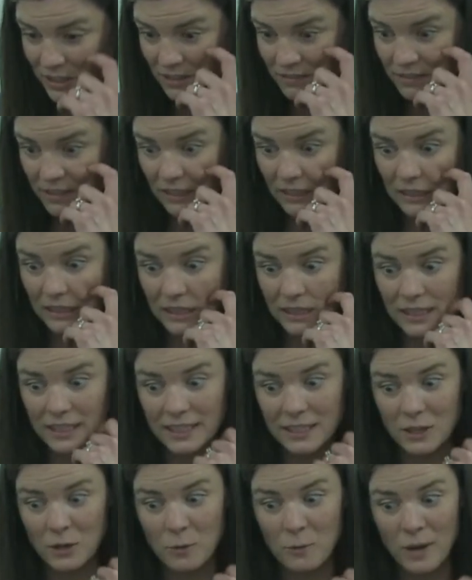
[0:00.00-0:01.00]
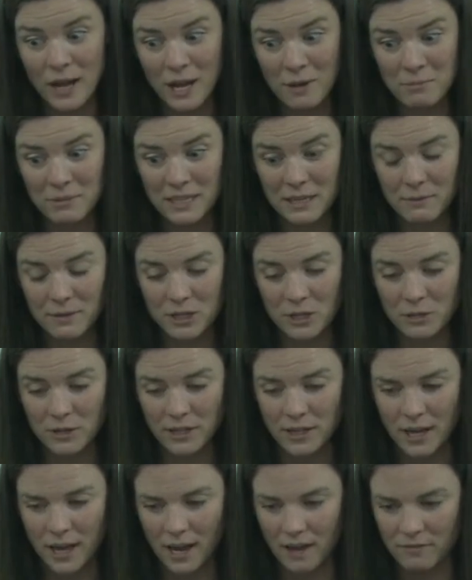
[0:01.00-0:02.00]
feel a little wobbly when you get
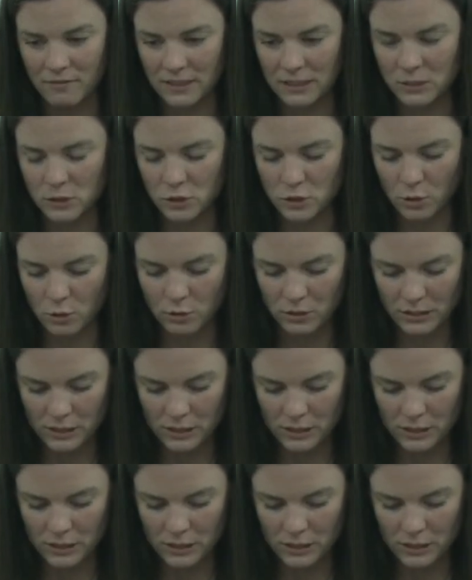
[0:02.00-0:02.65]
off. That's totally